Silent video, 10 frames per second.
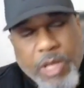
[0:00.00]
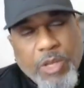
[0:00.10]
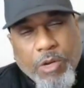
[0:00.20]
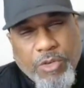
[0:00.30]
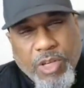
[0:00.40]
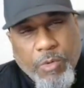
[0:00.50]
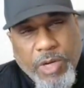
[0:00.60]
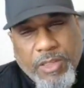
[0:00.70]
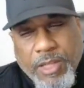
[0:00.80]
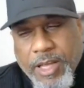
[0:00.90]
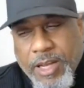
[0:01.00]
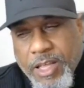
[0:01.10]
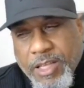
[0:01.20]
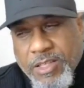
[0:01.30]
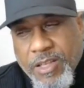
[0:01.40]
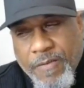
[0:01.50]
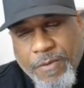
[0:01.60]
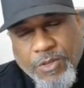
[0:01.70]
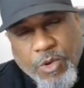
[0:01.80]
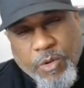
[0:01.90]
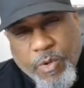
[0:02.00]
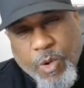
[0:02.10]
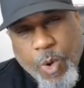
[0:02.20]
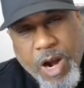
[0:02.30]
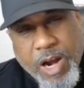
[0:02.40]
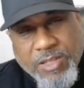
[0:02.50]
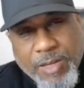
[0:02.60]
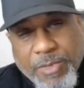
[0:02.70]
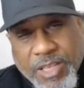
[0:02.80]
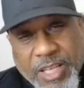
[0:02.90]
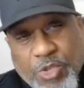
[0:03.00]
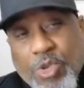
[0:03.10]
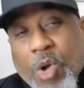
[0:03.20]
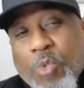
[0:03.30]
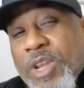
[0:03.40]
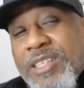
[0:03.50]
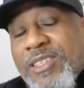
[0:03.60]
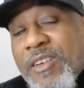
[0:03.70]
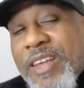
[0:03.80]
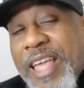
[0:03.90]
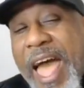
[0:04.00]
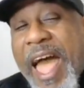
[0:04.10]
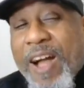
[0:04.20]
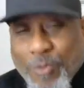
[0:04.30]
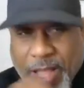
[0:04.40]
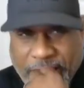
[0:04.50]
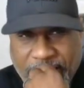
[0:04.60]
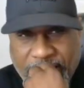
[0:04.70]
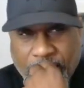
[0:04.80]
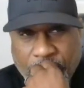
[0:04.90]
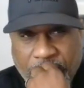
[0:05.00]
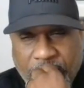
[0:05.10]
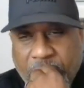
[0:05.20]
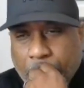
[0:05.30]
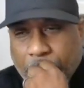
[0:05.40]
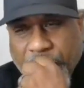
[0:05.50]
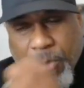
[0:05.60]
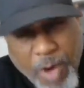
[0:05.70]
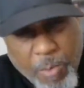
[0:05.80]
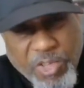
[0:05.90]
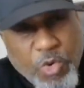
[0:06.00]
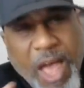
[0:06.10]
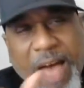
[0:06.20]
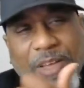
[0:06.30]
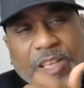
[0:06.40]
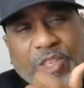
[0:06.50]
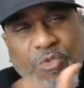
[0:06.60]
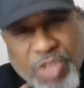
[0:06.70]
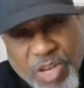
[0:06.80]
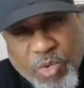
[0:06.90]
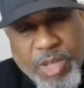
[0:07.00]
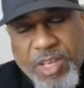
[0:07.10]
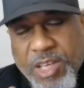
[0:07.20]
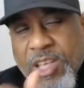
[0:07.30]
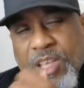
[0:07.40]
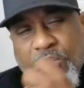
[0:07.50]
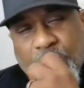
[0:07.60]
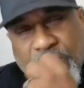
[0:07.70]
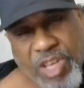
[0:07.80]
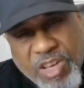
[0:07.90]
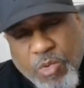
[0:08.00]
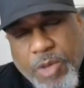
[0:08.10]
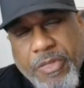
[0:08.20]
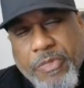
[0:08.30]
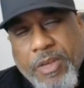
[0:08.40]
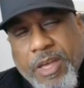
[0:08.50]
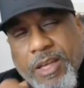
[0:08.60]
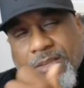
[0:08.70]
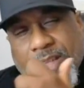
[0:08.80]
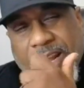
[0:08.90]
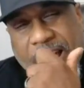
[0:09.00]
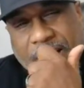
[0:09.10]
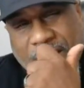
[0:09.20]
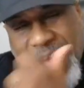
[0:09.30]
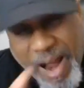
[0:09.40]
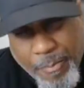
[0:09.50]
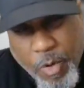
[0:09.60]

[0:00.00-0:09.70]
way you don't deal with it then is if it's going to require something that you don't necessarily have right now. But the moment you have it, you deal with it. You deal with the things that have the high